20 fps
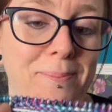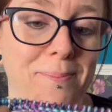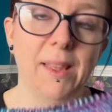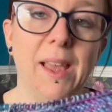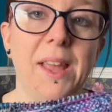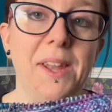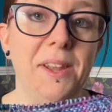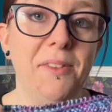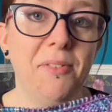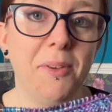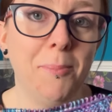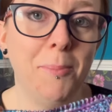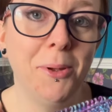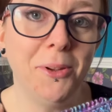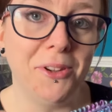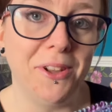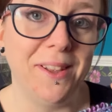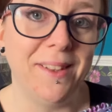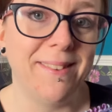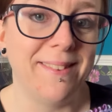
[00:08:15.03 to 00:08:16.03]
And if I'm
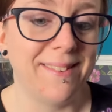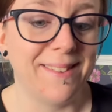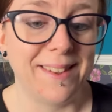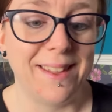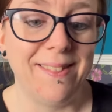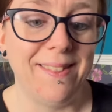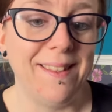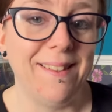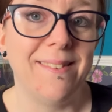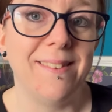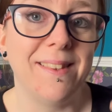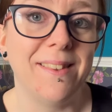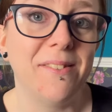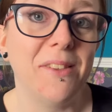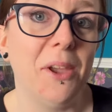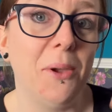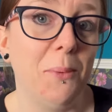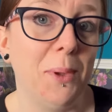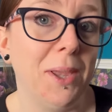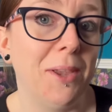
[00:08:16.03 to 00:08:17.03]
honest, this is
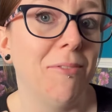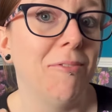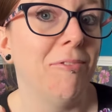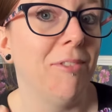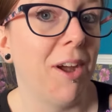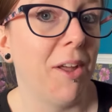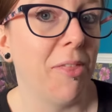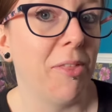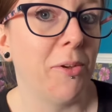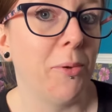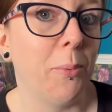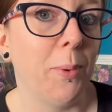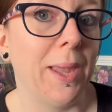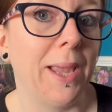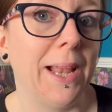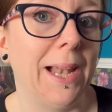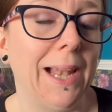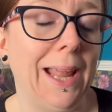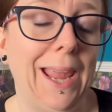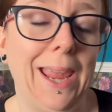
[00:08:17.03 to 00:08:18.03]
going rather
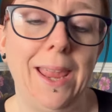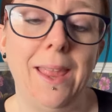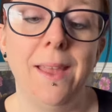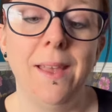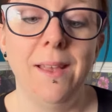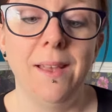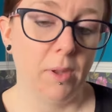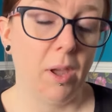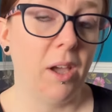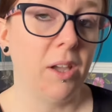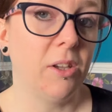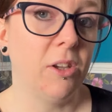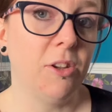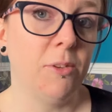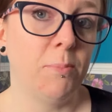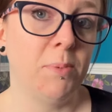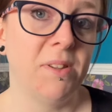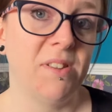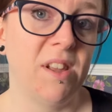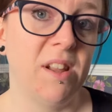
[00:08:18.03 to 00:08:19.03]
quickly. I
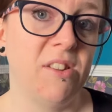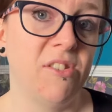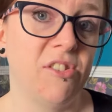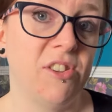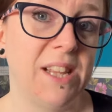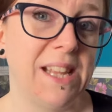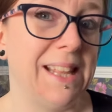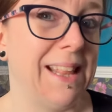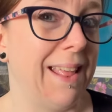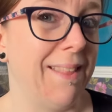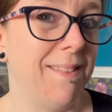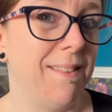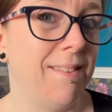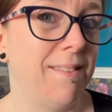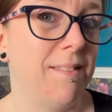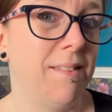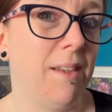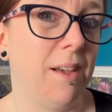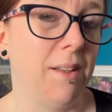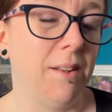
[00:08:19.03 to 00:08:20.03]
could potentially get
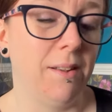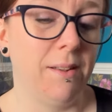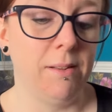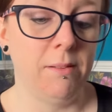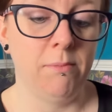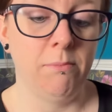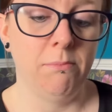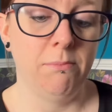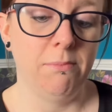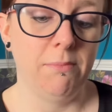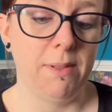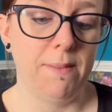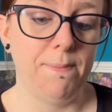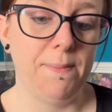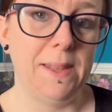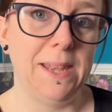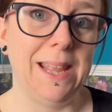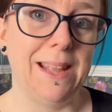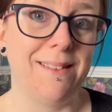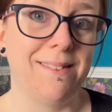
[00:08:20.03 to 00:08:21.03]
this done in
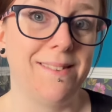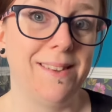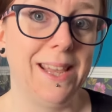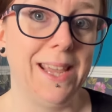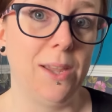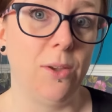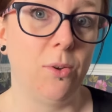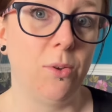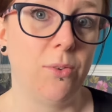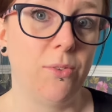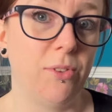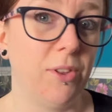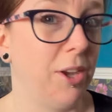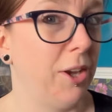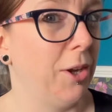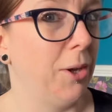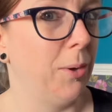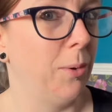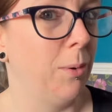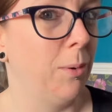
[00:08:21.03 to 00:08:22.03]
the next day or
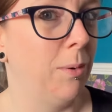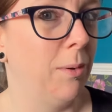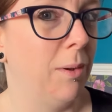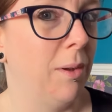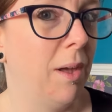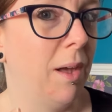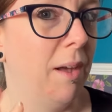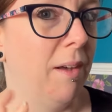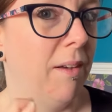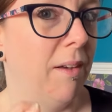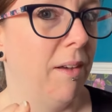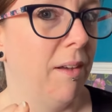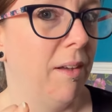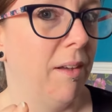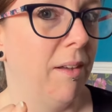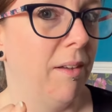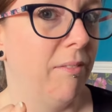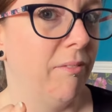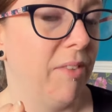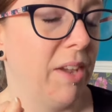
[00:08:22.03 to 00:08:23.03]
so.
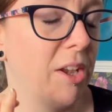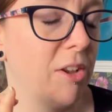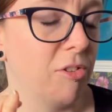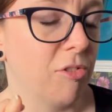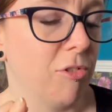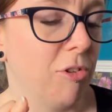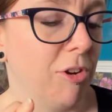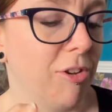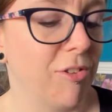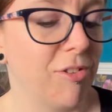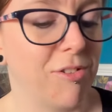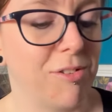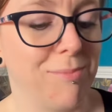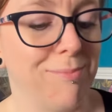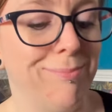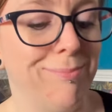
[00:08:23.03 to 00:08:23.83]
Fingers crossed.